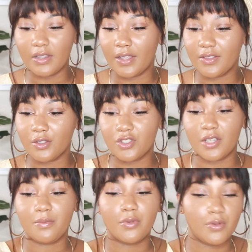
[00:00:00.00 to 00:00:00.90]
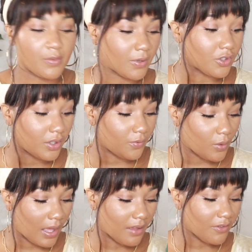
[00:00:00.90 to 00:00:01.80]
like their shampoo, especially if you
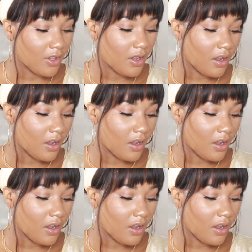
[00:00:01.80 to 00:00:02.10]
have